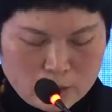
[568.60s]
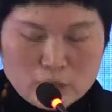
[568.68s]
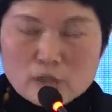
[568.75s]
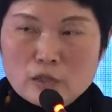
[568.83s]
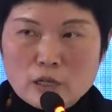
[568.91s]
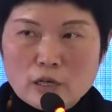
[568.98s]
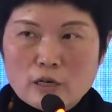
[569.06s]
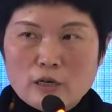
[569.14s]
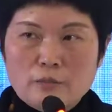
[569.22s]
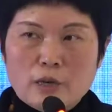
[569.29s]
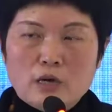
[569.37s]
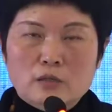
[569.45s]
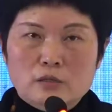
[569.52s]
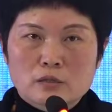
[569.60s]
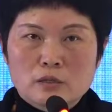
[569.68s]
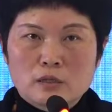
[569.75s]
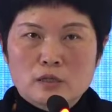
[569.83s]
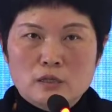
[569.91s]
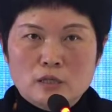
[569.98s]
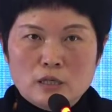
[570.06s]
This year marks
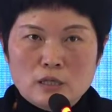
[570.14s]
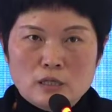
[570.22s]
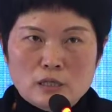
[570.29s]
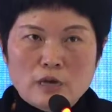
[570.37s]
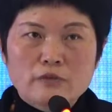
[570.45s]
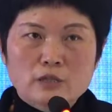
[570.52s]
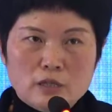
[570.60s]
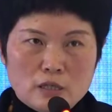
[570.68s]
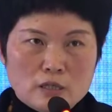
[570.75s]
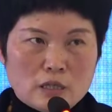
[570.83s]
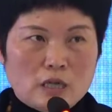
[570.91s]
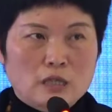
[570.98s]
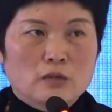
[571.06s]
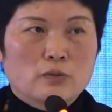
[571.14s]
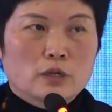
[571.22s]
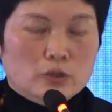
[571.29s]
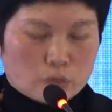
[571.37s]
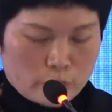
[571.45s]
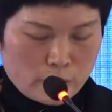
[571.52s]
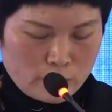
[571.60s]
the 70th
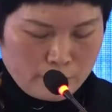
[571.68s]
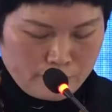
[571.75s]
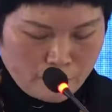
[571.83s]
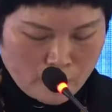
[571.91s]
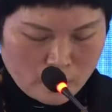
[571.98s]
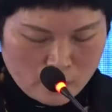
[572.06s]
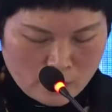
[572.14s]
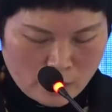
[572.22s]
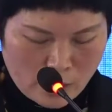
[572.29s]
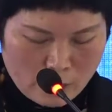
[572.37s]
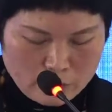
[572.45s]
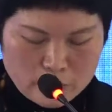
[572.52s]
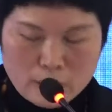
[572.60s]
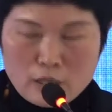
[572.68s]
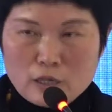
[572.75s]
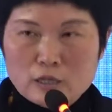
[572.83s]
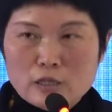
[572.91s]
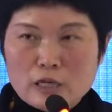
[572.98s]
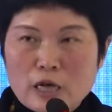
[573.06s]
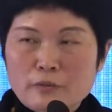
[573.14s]
anniversary of the
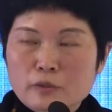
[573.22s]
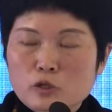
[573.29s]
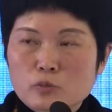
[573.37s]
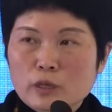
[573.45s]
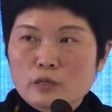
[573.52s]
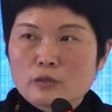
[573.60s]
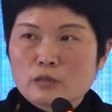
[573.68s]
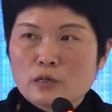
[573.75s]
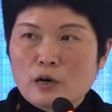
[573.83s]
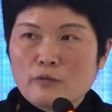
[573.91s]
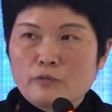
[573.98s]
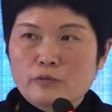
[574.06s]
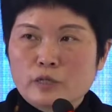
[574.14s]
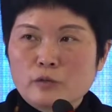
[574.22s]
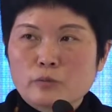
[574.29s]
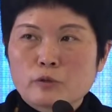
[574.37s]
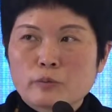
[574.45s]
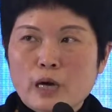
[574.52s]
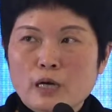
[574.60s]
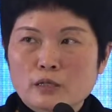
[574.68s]
establishment of
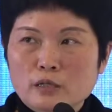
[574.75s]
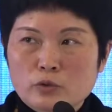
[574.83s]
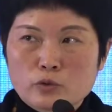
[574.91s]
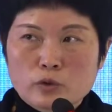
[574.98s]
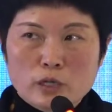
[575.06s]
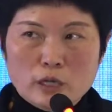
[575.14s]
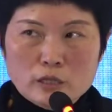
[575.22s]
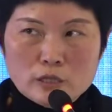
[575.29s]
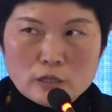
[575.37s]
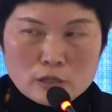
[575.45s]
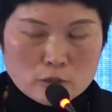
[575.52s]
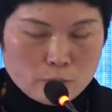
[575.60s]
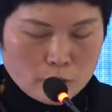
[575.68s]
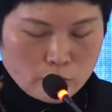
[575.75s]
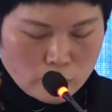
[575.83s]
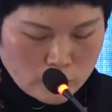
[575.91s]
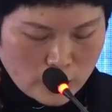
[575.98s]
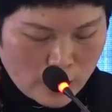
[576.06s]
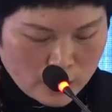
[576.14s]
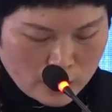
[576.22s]
diplomatic relations between
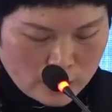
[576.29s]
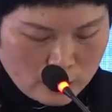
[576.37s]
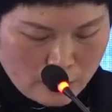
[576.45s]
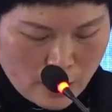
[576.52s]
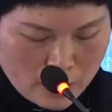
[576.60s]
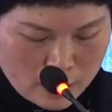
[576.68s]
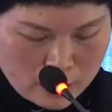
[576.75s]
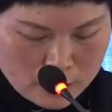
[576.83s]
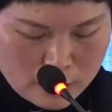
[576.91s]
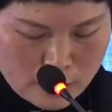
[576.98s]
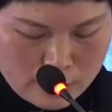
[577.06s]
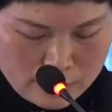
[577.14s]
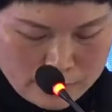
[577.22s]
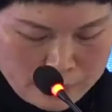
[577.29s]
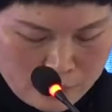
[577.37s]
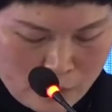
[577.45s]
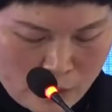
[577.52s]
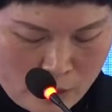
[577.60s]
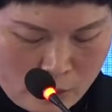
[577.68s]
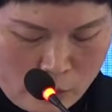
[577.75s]
China and Pakistan.
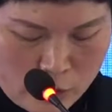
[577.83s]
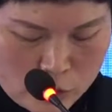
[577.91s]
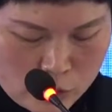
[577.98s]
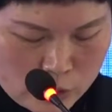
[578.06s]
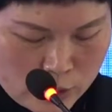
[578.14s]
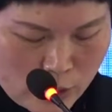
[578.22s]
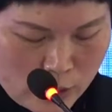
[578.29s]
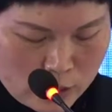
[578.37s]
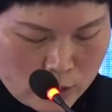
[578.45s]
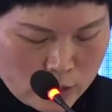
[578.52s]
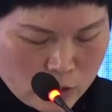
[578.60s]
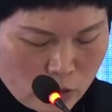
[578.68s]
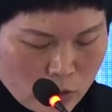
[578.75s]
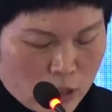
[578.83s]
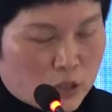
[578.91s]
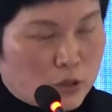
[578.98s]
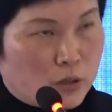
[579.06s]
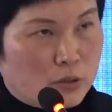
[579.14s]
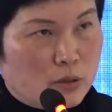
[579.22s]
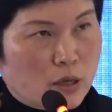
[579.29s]
We should take this
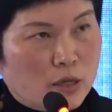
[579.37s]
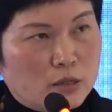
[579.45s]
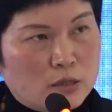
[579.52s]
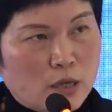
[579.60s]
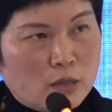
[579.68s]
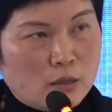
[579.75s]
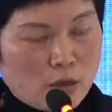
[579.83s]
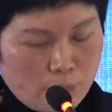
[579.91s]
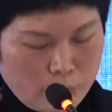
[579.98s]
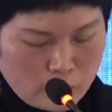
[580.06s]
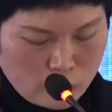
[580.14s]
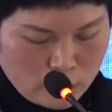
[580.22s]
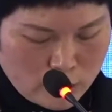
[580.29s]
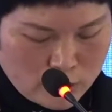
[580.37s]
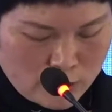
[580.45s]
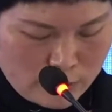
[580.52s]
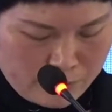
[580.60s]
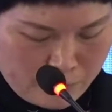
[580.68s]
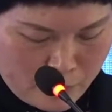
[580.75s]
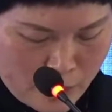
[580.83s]
occasion as an
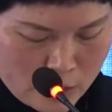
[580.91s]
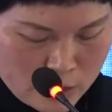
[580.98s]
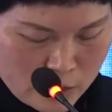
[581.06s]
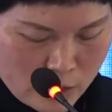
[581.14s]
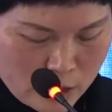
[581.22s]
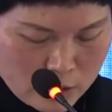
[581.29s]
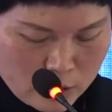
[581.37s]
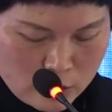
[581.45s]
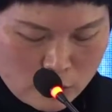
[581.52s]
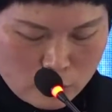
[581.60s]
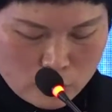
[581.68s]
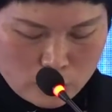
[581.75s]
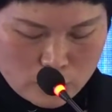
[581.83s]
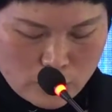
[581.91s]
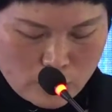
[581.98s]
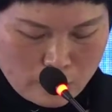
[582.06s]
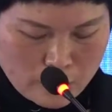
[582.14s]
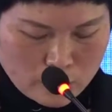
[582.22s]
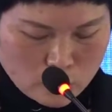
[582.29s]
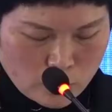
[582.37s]
opportunity and continue to
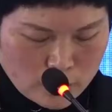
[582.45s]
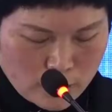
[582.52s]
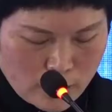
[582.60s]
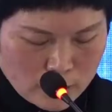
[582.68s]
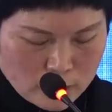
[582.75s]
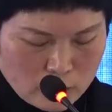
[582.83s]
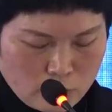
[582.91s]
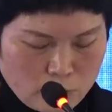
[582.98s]
deepen strategic